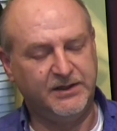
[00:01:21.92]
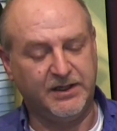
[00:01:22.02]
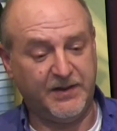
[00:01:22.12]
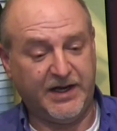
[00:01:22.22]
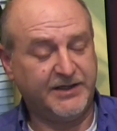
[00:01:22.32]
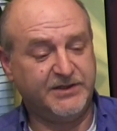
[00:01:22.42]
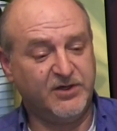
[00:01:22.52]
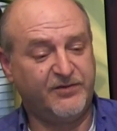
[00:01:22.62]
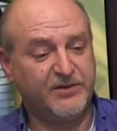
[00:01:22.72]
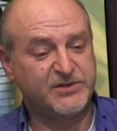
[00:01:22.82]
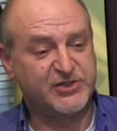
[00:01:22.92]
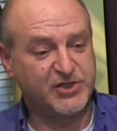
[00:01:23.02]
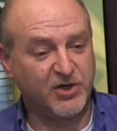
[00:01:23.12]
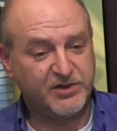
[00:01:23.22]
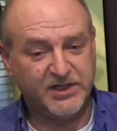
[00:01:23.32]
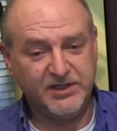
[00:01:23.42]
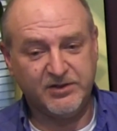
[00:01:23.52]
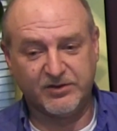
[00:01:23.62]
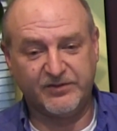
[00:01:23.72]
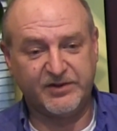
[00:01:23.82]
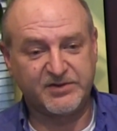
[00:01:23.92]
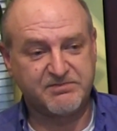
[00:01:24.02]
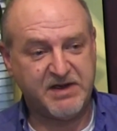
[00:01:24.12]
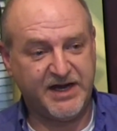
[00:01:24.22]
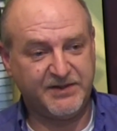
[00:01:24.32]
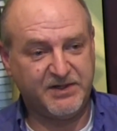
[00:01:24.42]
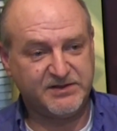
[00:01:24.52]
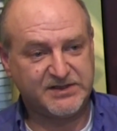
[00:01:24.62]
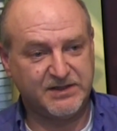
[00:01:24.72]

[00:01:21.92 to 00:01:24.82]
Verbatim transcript: I, I didn't know if he was joking or if he was mad about